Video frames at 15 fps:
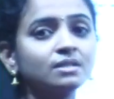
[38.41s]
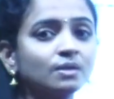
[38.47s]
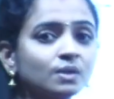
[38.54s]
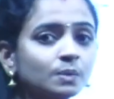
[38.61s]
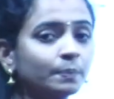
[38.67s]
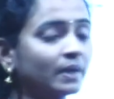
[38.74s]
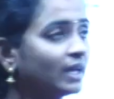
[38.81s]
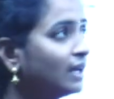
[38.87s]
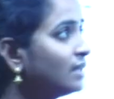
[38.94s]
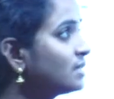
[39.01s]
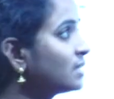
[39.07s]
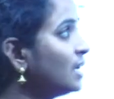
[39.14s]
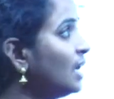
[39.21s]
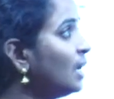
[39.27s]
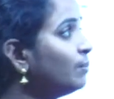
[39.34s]
jurisprudence,
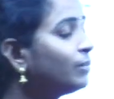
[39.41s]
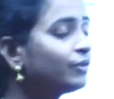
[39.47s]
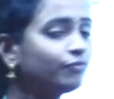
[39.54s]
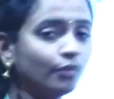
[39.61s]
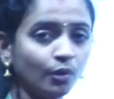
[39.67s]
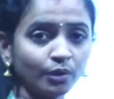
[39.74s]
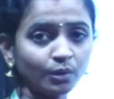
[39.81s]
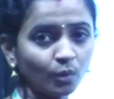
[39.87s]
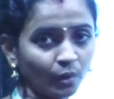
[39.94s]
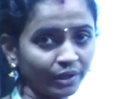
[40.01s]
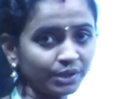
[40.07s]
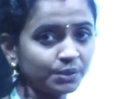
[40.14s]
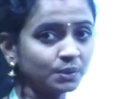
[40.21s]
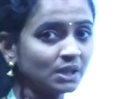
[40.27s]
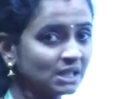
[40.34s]
before
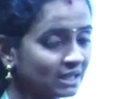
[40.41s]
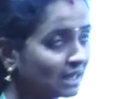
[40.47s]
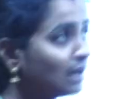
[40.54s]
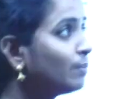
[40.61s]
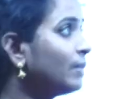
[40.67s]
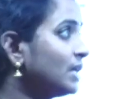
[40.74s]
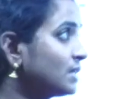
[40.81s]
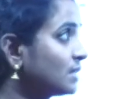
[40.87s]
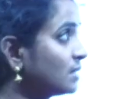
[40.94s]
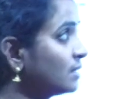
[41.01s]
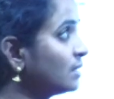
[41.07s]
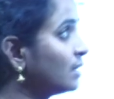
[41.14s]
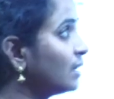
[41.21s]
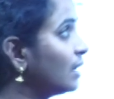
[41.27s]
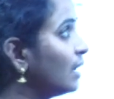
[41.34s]
going to the syllabus,
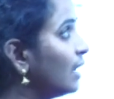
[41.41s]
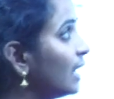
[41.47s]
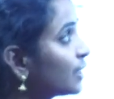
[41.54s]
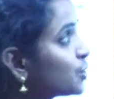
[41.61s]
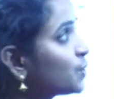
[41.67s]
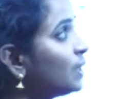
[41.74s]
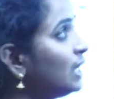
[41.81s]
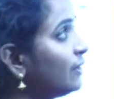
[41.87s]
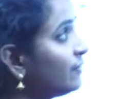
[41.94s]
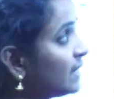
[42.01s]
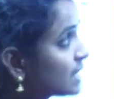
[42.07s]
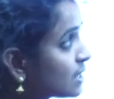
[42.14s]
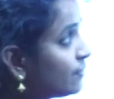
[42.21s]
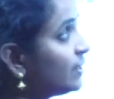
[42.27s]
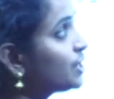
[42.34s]
actually
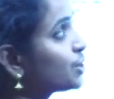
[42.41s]
first we